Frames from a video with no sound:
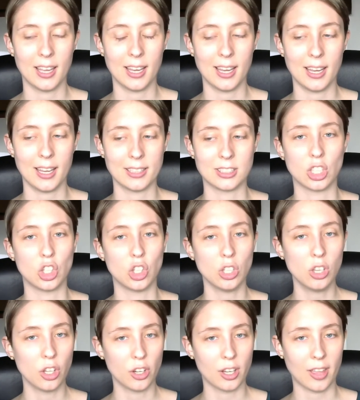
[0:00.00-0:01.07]
it's a good
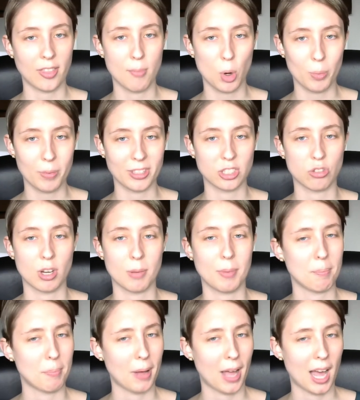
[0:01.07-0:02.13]
look at the Möbius strip
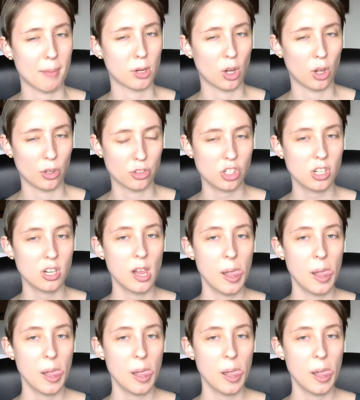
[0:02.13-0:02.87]
in pop culture.